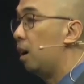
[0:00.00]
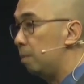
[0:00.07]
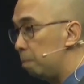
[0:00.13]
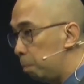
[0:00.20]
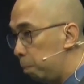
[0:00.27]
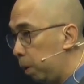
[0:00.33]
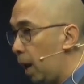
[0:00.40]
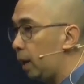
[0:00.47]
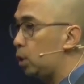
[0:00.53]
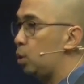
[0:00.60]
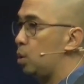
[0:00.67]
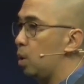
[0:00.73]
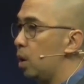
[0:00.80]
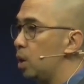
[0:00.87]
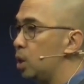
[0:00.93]
are
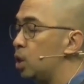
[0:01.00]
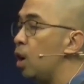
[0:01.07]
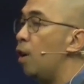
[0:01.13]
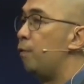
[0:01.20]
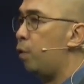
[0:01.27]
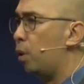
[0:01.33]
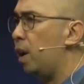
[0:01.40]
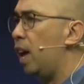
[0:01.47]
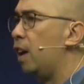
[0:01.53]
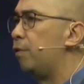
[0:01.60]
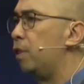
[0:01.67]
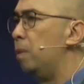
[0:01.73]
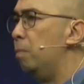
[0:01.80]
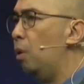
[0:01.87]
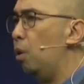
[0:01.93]
pleasures
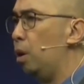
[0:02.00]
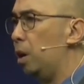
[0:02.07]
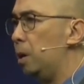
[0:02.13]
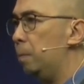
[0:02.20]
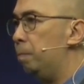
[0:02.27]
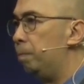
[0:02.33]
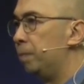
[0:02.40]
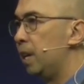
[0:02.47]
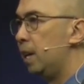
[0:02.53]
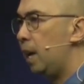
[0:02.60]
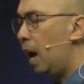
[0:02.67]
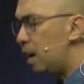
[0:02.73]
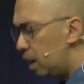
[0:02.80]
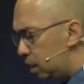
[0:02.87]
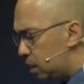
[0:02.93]
forevermore.
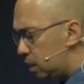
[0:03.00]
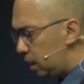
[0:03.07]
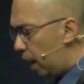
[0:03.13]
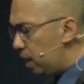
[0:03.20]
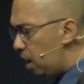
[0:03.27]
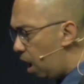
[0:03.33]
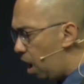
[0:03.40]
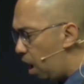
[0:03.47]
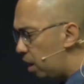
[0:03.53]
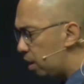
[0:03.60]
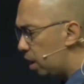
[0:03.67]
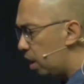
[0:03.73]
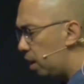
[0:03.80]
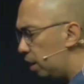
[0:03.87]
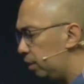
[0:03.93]
And this is a
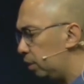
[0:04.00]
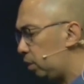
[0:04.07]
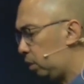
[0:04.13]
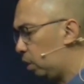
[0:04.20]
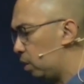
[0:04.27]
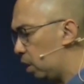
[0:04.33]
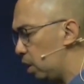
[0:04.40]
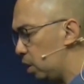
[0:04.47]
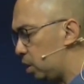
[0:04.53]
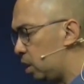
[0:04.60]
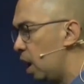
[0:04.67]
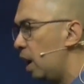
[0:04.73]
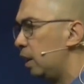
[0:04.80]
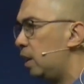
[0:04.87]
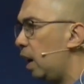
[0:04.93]
hunger and
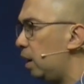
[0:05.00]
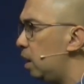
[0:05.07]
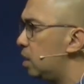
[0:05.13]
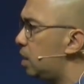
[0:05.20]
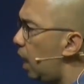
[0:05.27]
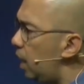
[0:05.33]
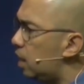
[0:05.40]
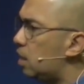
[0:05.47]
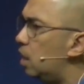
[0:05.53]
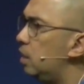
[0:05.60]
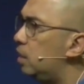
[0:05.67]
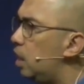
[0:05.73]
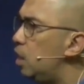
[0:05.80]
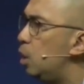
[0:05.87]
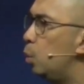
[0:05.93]
thirst that is a
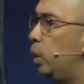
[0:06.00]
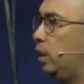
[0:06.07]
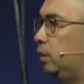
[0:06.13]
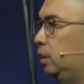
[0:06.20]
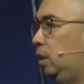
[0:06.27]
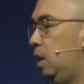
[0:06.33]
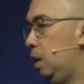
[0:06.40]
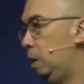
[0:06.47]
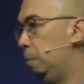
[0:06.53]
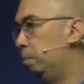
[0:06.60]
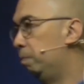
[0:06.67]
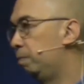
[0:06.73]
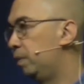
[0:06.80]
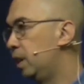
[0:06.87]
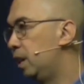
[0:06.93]
continuing thing.
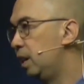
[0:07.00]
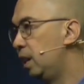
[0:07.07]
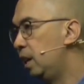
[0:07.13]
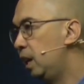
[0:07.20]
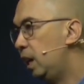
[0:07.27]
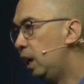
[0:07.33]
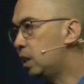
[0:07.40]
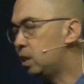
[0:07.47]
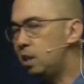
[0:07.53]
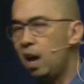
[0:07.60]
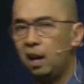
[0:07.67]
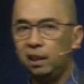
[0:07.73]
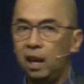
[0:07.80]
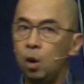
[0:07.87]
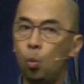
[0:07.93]
It's
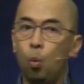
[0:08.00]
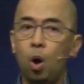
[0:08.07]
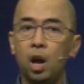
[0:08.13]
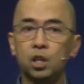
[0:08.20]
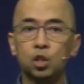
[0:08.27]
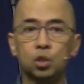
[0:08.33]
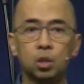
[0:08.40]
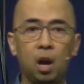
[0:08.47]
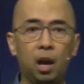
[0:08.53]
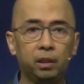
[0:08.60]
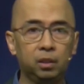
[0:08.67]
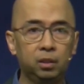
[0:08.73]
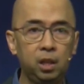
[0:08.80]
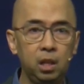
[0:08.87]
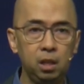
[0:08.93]
not a
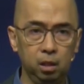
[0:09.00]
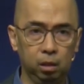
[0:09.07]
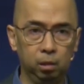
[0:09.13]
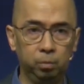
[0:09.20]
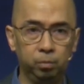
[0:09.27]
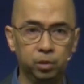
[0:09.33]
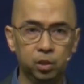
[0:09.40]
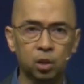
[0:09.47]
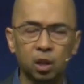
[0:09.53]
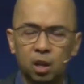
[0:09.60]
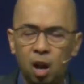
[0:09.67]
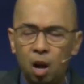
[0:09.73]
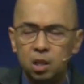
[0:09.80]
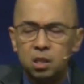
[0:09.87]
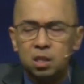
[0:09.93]
one-shot deal. You're
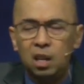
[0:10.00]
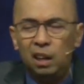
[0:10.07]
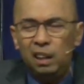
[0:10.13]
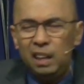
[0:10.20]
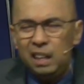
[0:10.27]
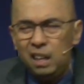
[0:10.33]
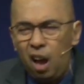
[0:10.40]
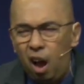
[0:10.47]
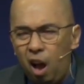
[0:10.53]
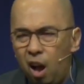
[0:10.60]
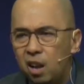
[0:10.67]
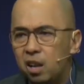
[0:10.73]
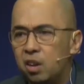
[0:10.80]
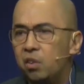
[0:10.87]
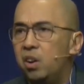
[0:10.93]
constantly
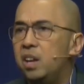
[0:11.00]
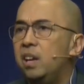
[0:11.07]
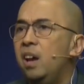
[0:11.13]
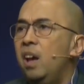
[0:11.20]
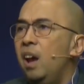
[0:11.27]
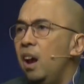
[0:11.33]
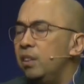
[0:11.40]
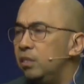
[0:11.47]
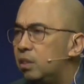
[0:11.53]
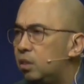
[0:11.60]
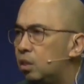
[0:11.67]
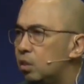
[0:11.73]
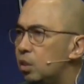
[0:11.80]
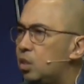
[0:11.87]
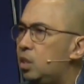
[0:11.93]
hungry and
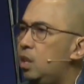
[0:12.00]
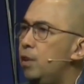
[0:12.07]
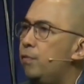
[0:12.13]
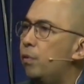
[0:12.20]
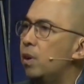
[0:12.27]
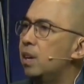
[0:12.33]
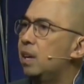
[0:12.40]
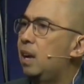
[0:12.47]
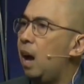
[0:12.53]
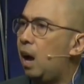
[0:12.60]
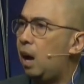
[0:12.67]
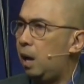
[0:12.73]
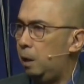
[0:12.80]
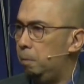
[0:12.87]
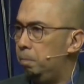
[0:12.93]
thirsty for
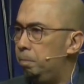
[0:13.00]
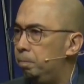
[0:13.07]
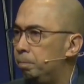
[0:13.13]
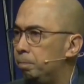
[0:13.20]
God.